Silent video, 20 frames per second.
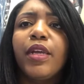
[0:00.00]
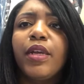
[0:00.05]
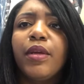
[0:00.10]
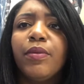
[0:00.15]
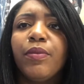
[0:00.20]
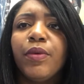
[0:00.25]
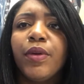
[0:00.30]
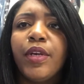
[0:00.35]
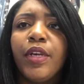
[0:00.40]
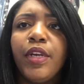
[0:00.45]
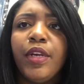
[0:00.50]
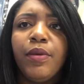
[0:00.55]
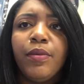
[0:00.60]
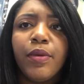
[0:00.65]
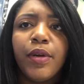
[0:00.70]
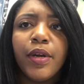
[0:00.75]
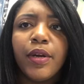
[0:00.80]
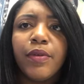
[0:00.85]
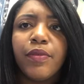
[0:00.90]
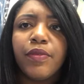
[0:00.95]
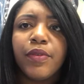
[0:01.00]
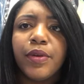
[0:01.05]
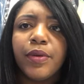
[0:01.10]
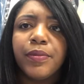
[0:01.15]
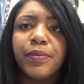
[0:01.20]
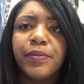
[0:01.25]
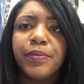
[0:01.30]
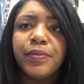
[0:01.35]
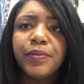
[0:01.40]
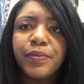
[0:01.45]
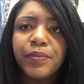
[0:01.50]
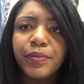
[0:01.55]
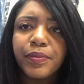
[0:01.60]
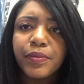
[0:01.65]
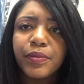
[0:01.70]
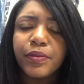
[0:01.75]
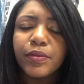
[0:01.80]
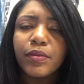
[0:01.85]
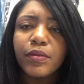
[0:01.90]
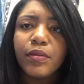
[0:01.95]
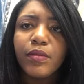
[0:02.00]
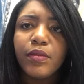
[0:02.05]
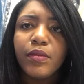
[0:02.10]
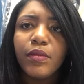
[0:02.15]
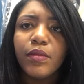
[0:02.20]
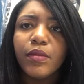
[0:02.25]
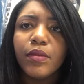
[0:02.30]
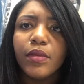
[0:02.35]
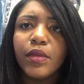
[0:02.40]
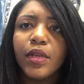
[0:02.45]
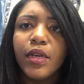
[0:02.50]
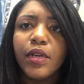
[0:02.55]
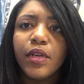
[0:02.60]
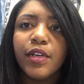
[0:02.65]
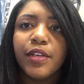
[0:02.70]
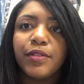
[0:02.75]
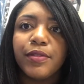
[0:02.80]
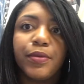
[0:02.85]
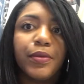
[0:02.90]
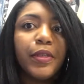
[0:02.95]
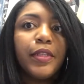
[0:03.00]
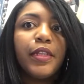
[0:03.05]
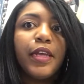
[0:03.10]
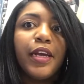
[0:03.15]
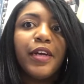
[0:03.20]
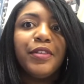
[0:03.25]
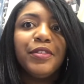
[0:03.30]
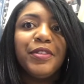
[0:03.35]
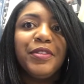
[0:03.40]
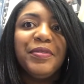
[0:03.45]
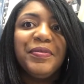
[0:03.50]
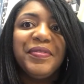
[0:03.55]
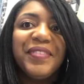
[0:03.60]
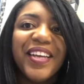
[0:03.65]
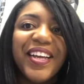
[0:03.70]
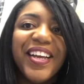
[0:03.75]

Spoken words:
can run anywhere from $3,000